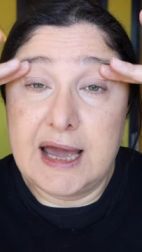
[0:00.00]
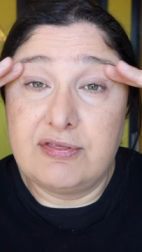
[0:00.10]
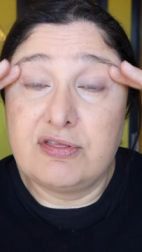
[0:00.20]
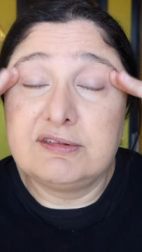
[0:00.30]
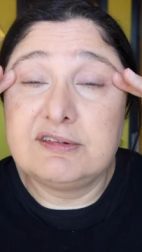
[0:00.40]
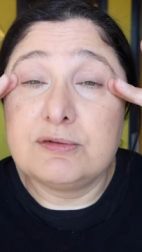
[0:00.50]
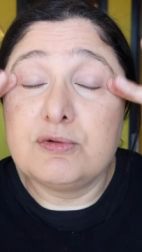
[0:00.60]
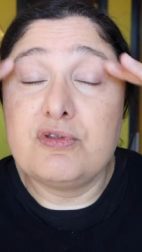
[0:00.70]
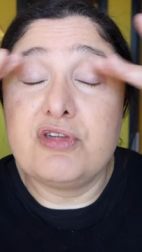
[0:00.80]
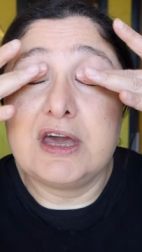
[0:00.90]
and
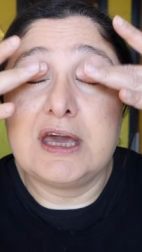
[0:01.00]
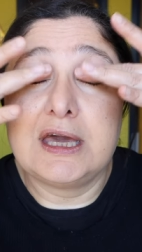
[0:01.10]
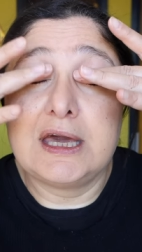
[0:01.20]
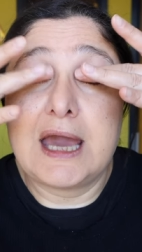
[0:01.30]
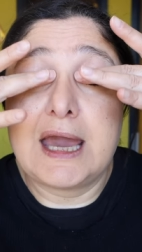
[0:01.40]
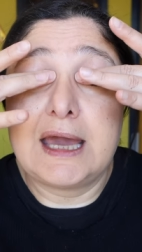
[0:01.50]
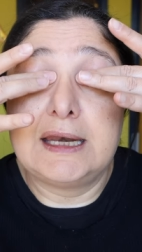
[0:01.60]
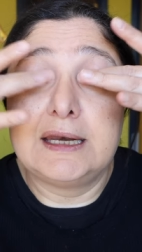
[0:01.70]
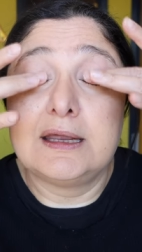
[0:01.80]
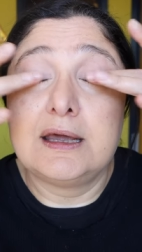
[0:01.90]
soothing
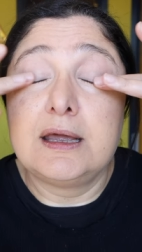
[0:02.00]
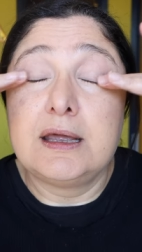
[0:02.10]
and